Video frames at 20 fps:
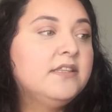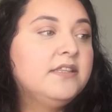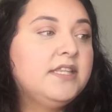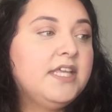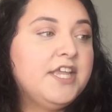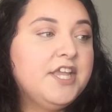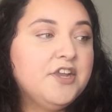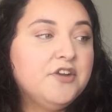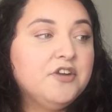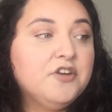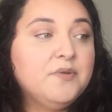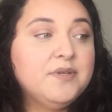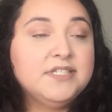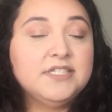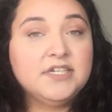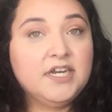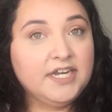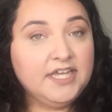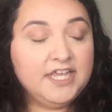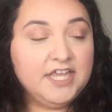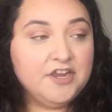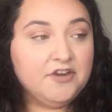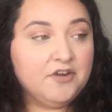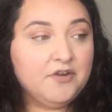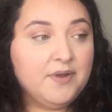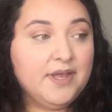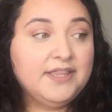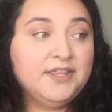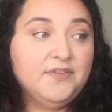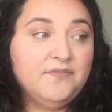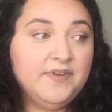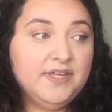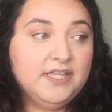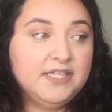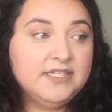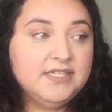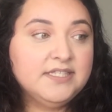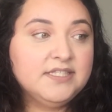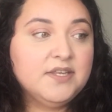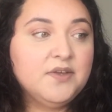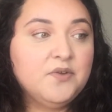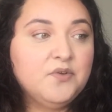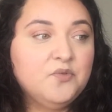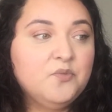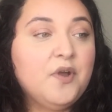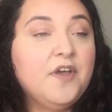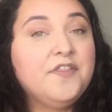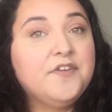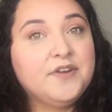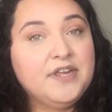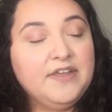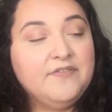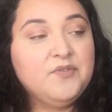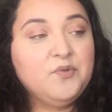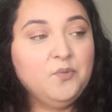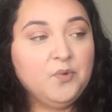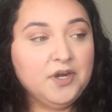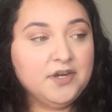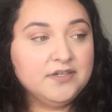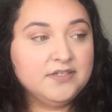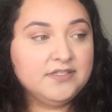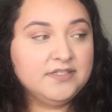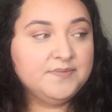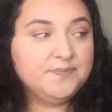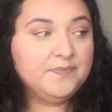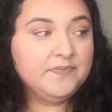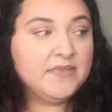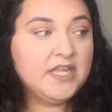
The hero is not a hero, and the villains, well, they're even worse.